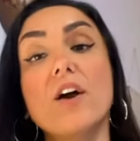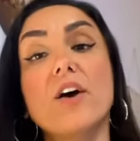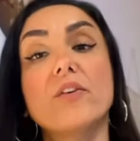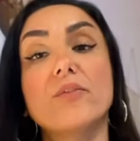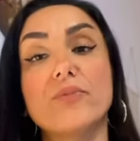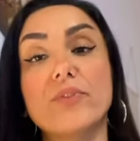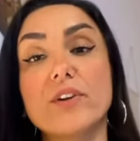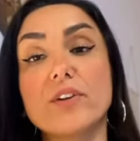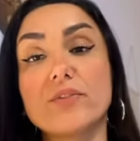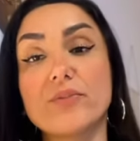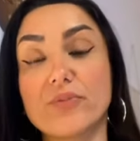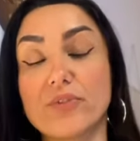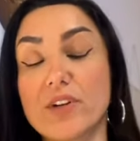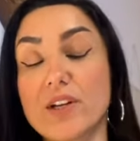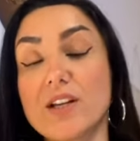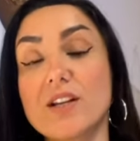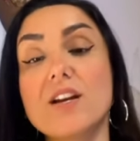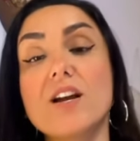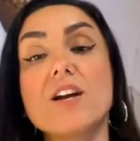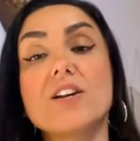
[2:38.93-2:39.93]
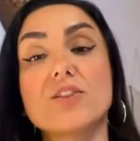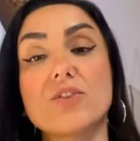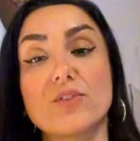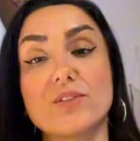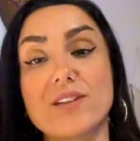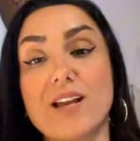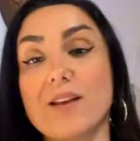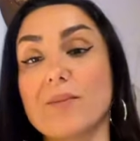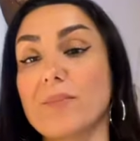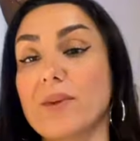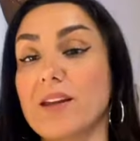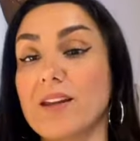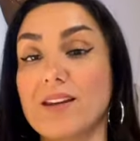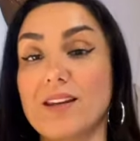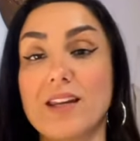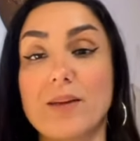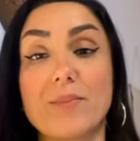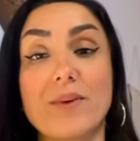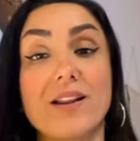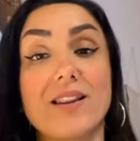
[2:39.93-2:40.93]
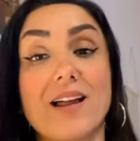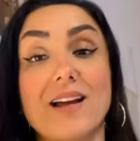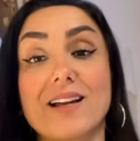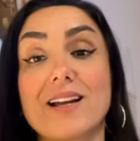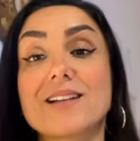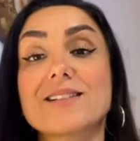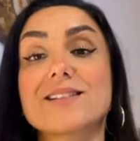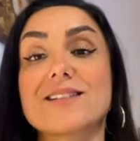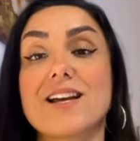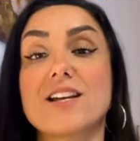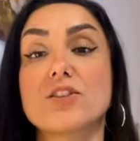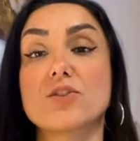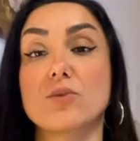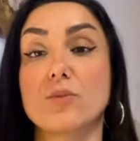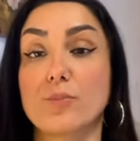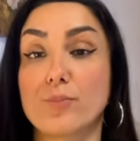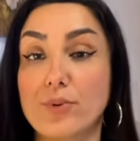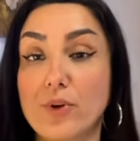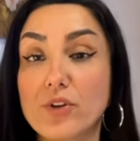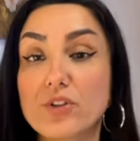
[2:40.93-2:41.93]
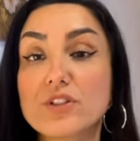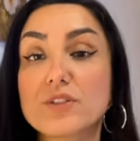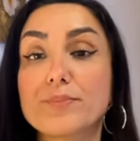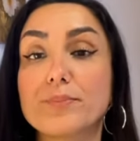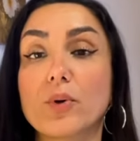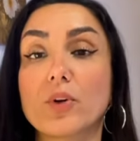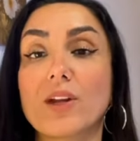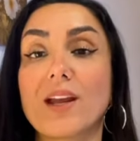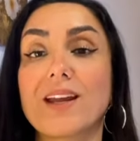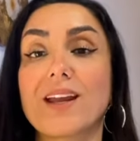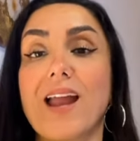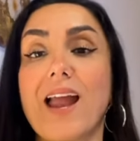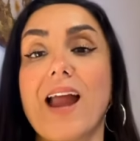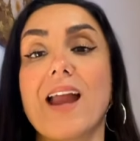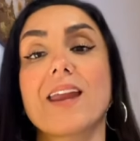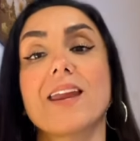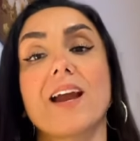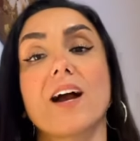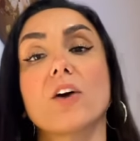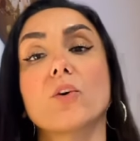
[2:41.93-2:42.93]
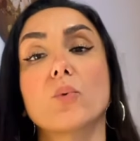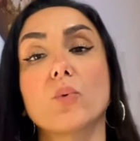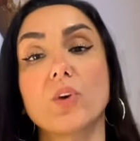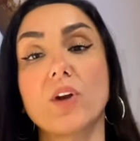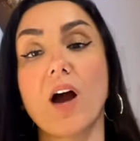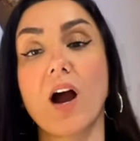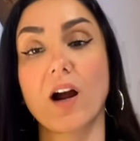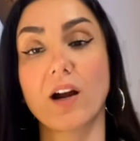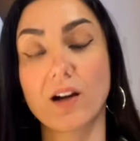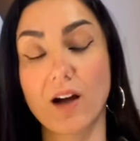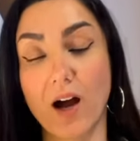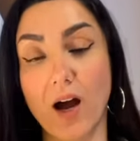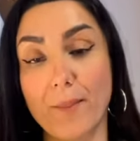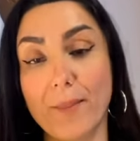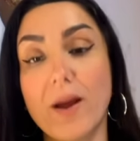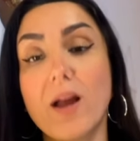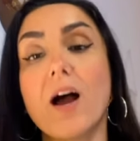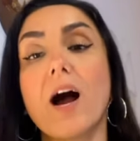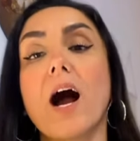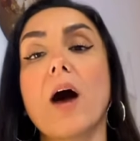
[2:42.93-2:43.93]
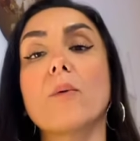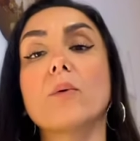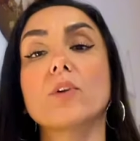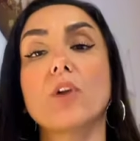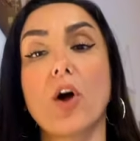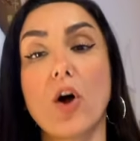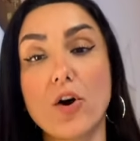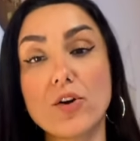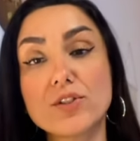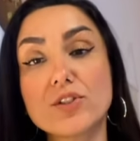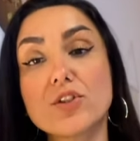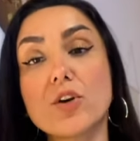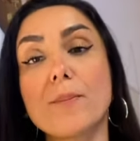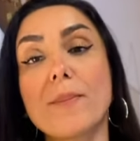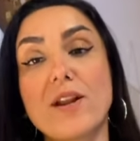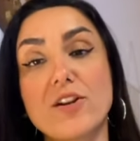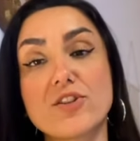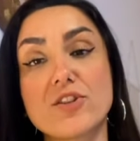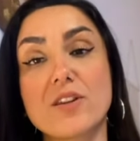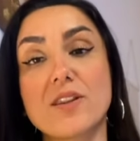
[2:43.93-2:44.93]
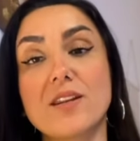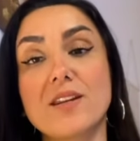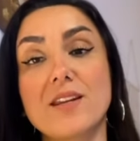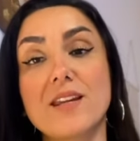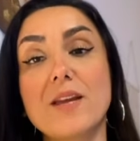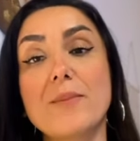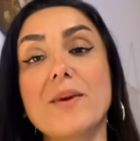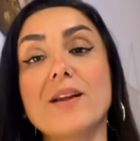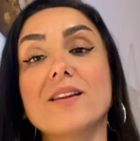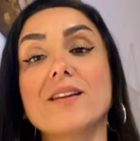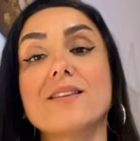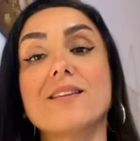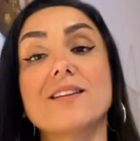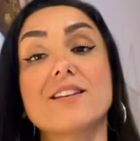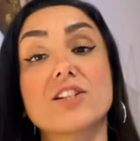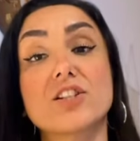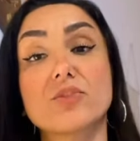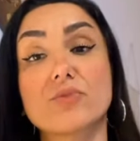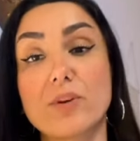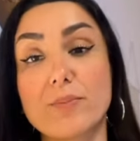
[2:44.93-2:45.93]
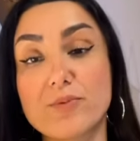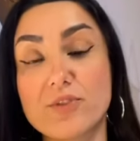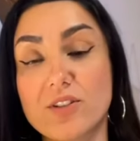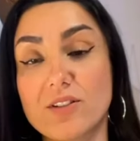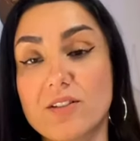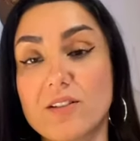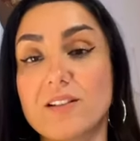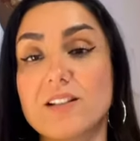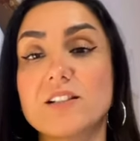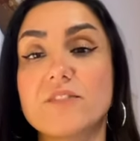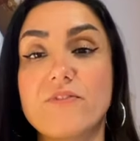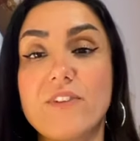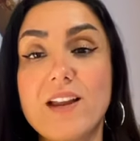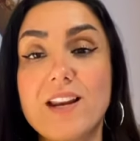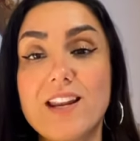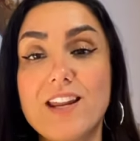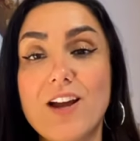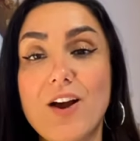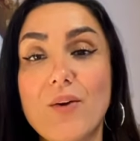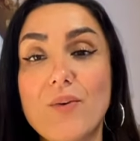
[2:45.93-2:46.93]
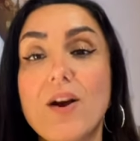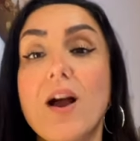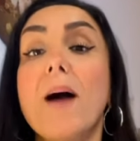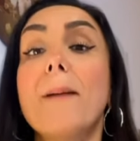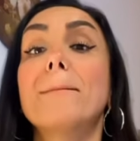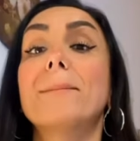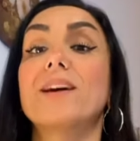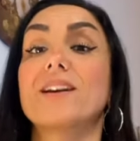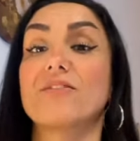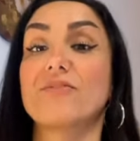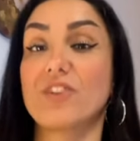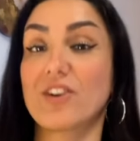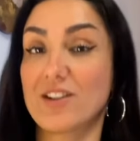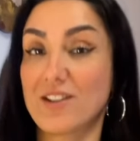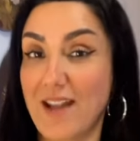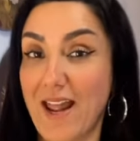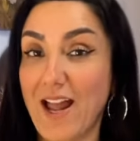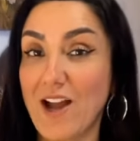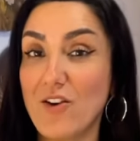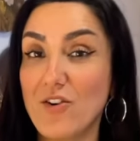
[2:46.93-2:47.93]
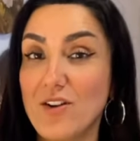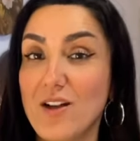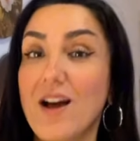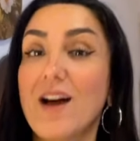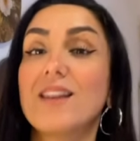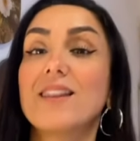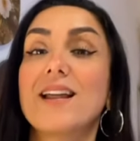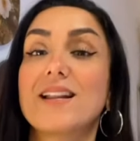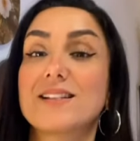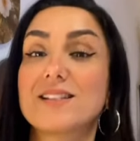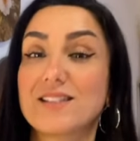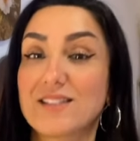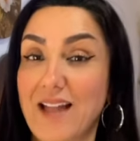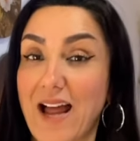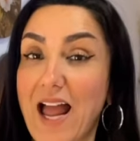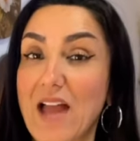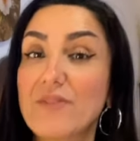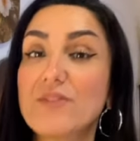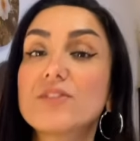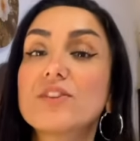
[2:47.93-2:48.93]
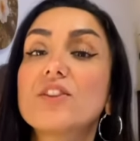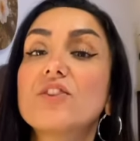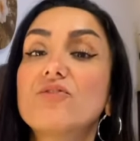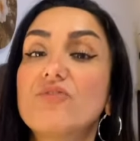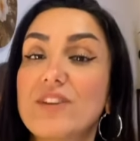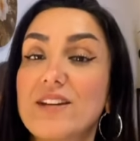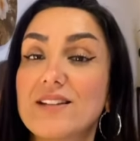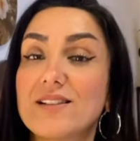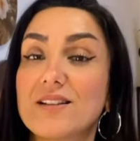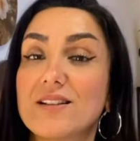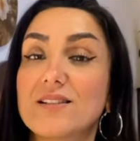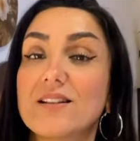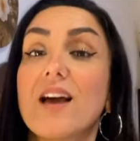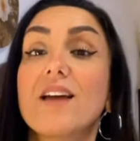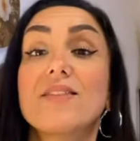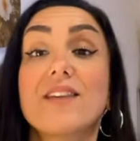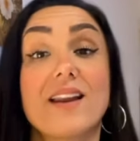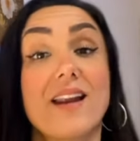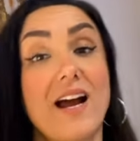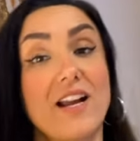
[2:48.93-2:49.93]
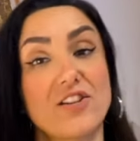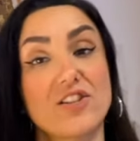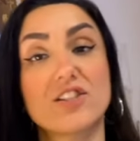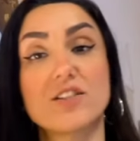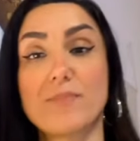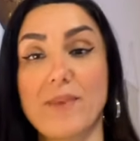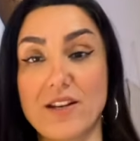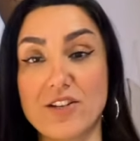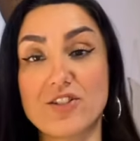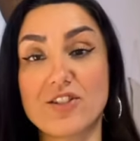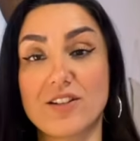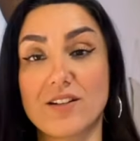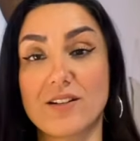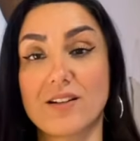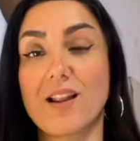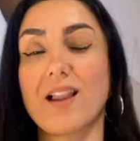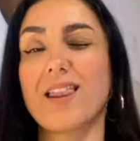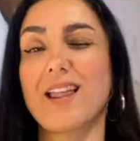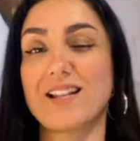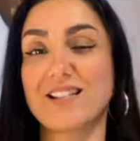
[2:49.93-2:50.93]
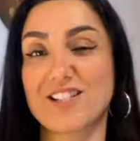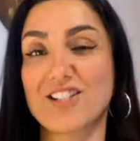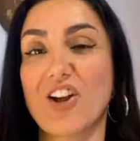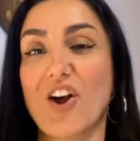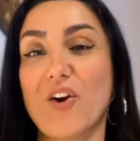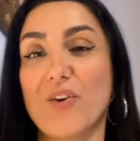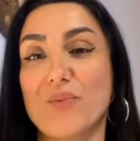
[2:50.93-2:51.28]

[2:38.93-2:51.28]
feel free to send me an email, like I said, to brooksbooking@yahoo.com. I will also mention the email in the description to this video, but for now, let's dive into the reasons that I just mentioned. Let's go.